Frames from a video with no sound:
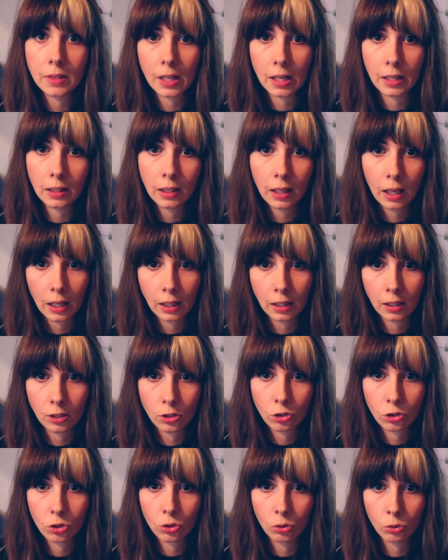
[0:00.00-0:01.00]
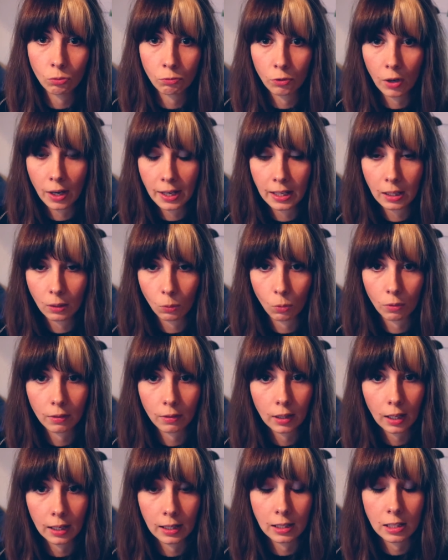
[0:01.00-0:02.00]
dedicated to writing with
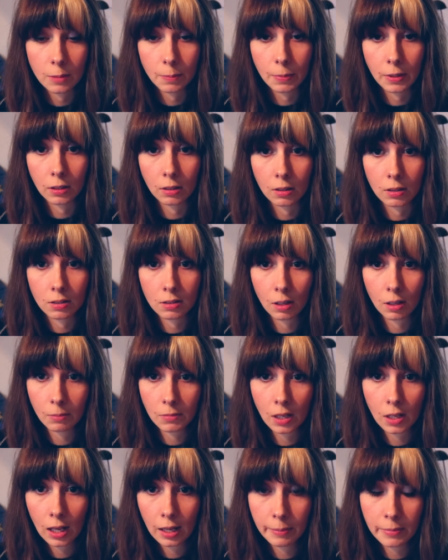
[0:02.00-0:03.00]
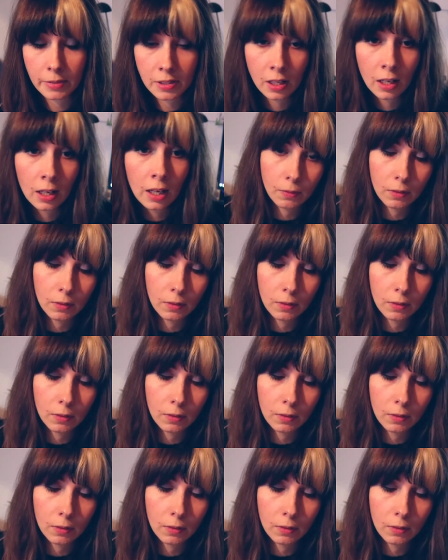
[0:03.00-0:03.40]
clients, because sometimes